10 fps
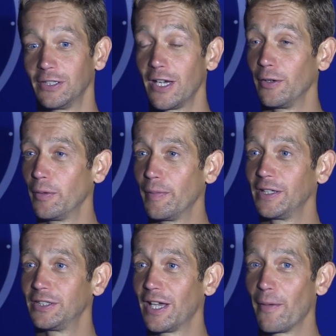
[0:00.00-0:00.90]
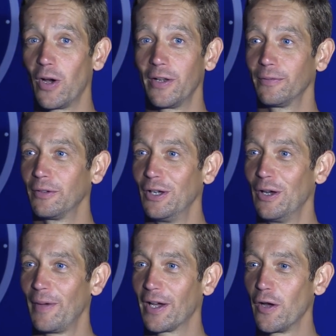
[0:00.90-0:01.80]
I say, we managed to get one
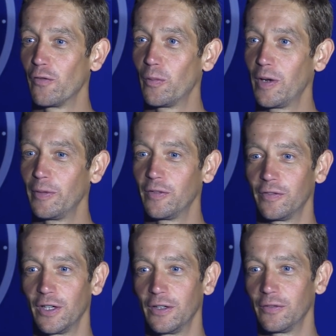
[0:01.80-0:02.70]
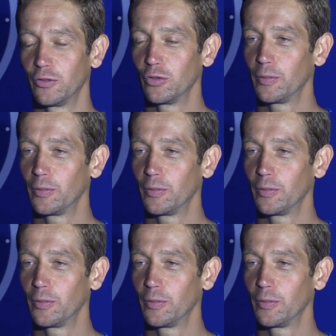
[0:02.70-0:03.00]
back over on Plymouth for